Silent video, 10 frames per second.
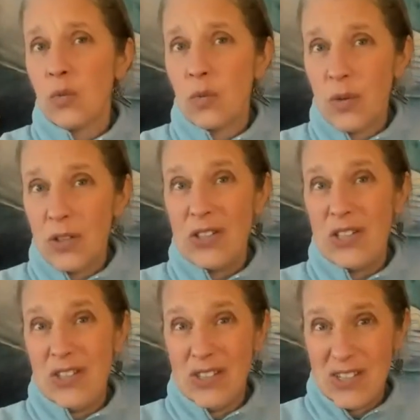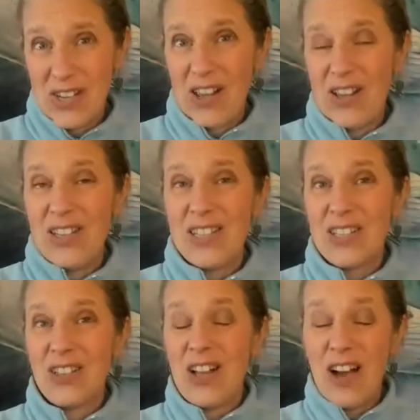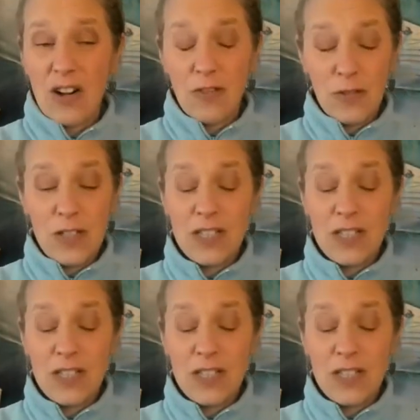really intense, a lot of